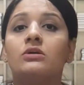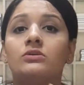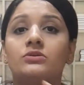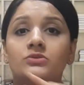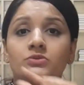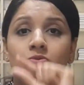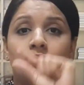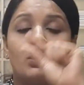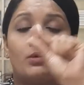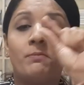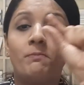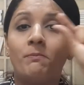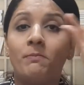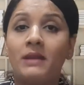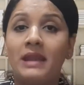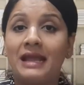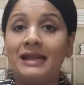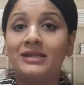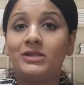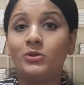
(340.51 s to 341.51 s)
to a
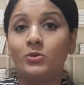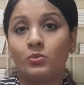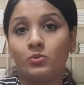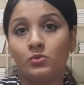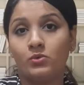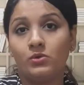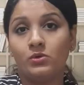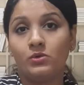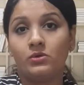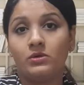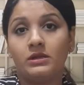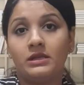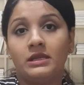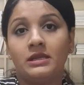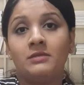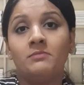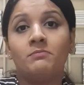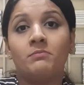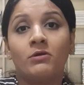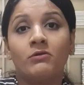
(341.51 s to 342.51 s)
plateau
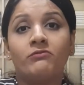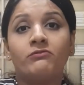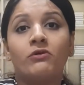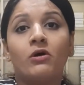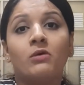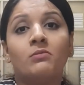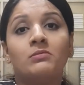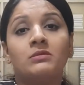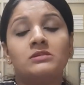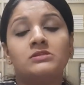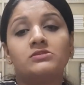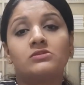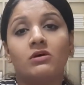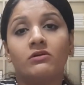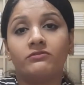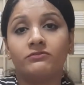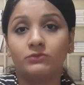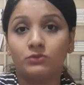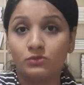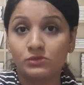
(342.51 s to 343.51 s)
in performance
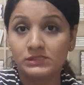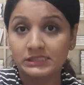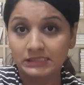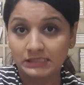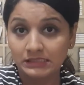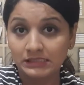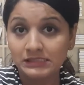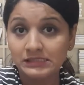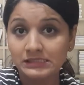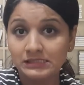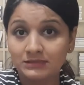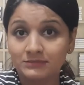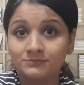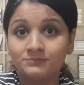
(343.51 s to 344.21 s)
of those skills,